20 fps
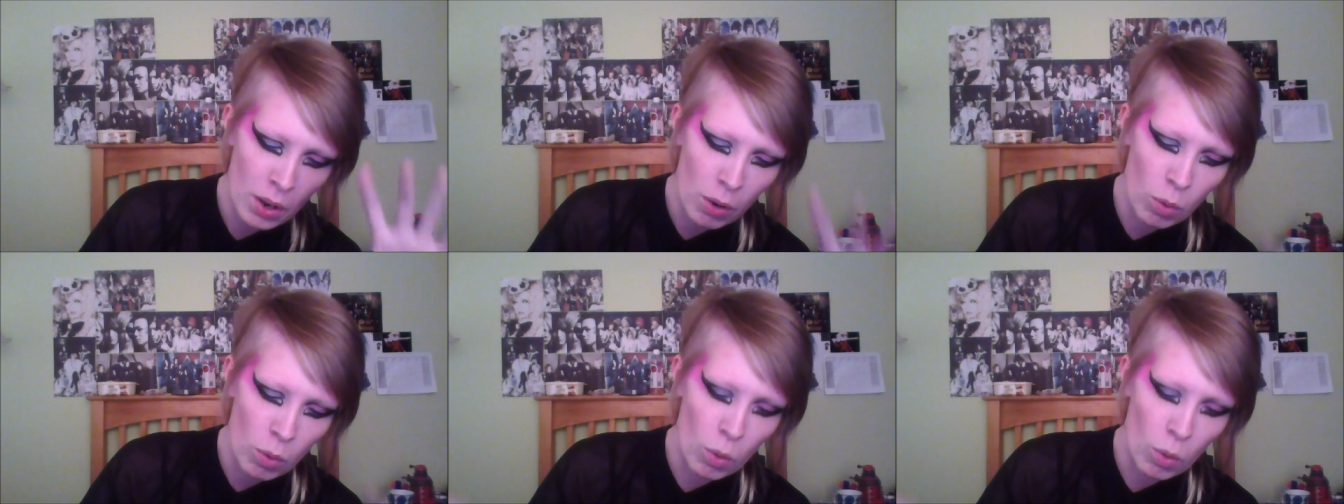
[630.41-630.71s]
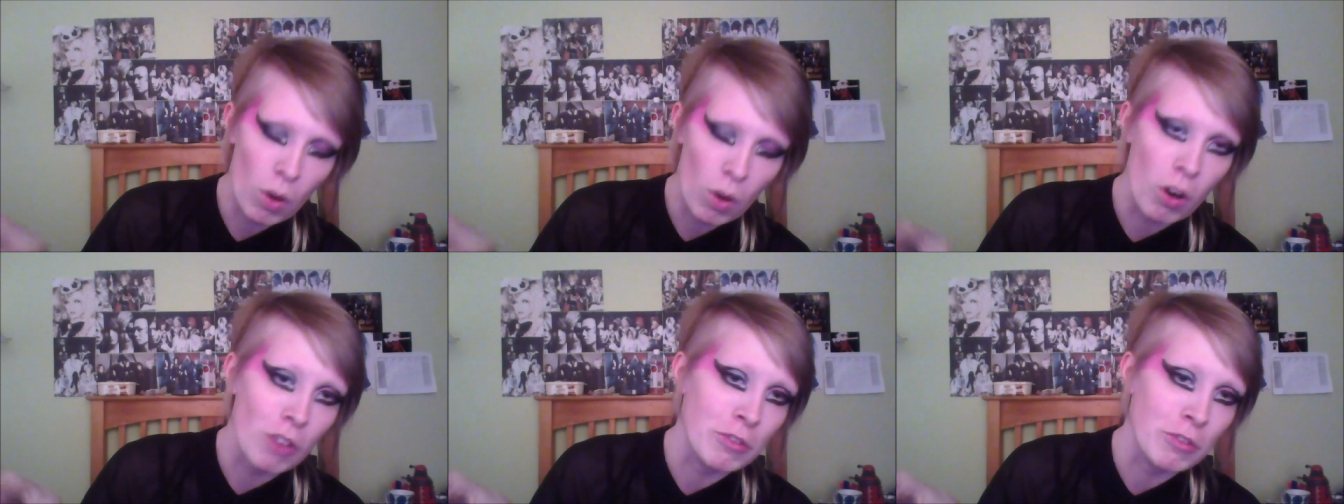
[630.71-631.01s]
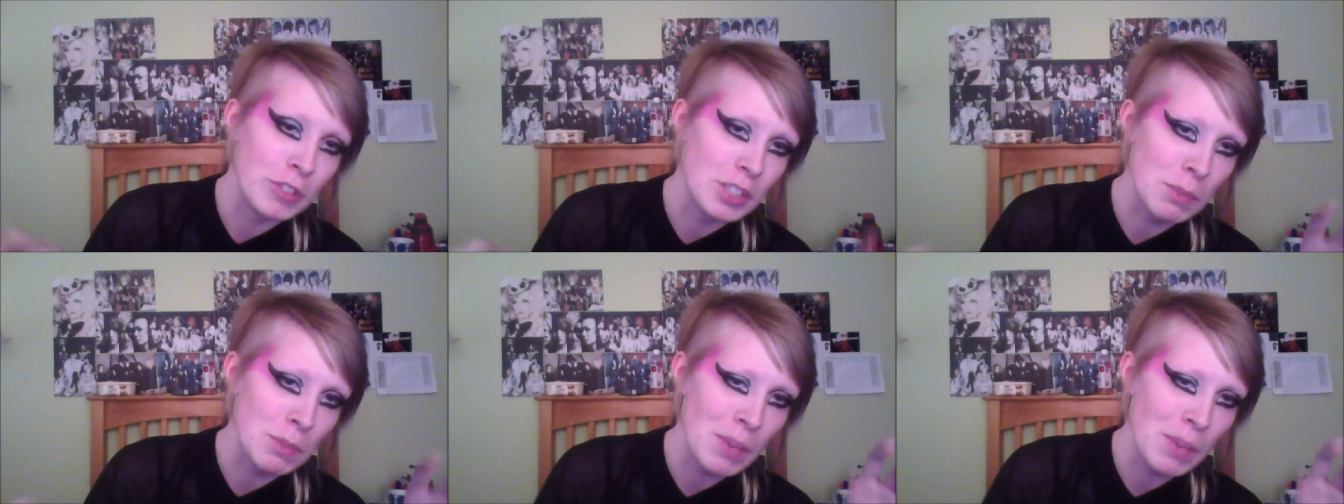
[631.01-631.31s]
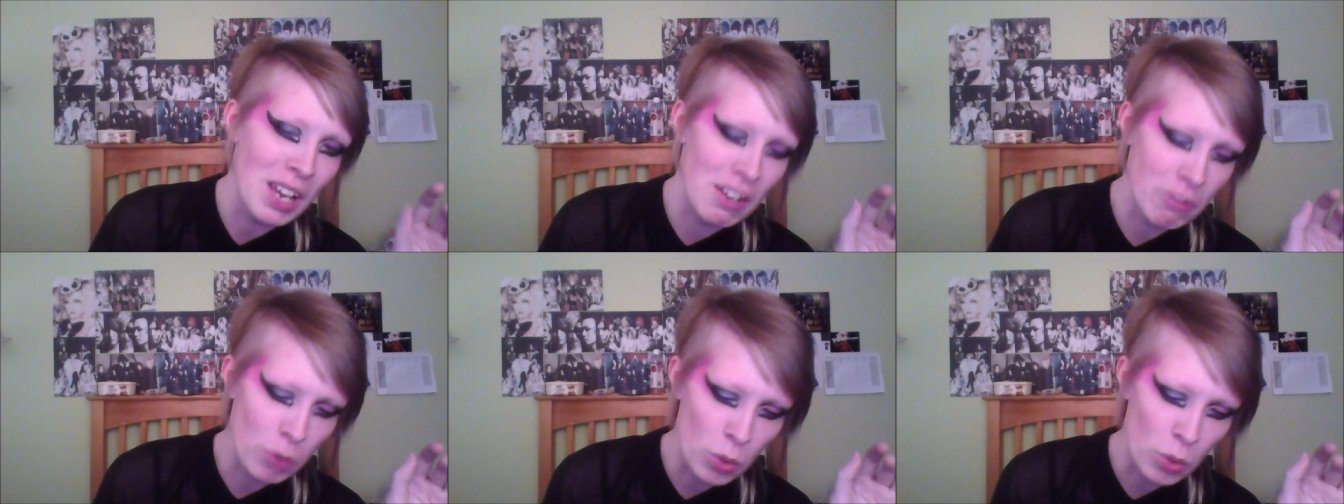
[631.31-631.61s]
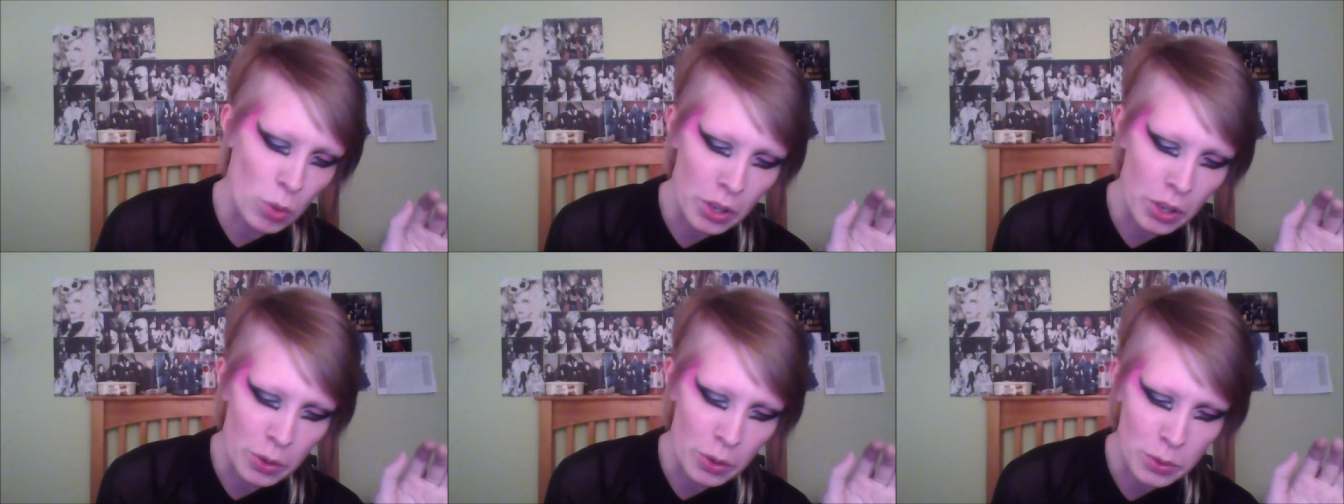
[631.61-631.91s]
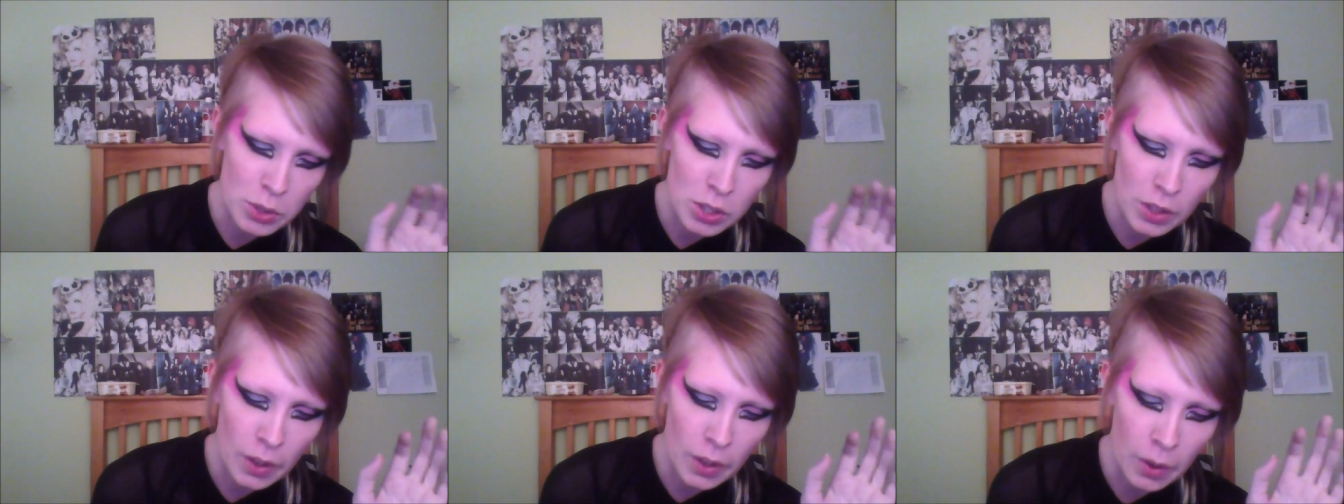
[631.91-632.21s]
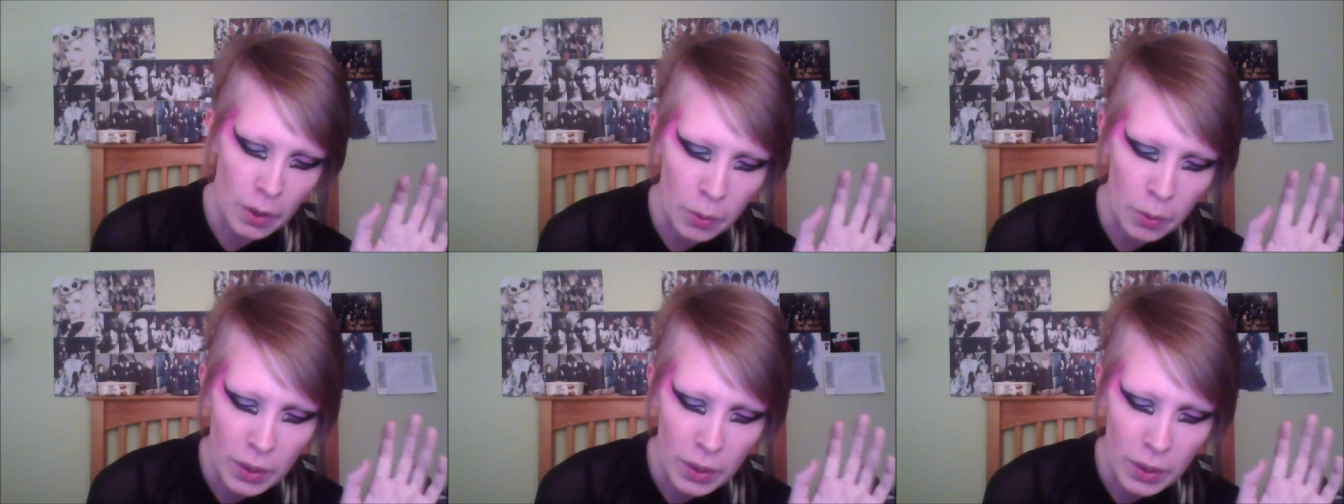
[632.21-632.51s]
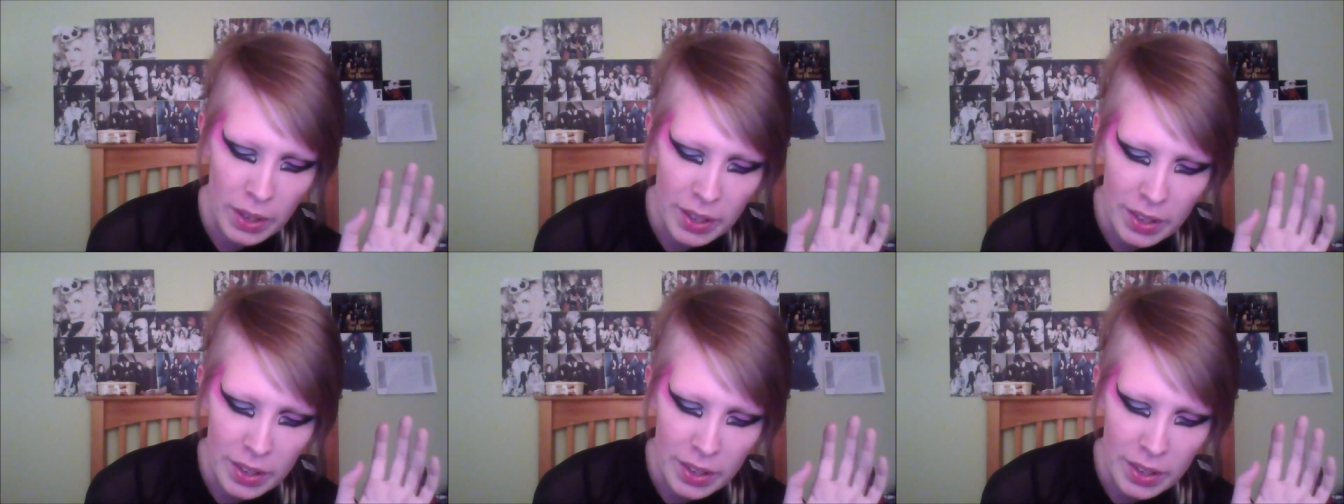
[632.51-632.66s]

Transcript: or offer to pay for you? So,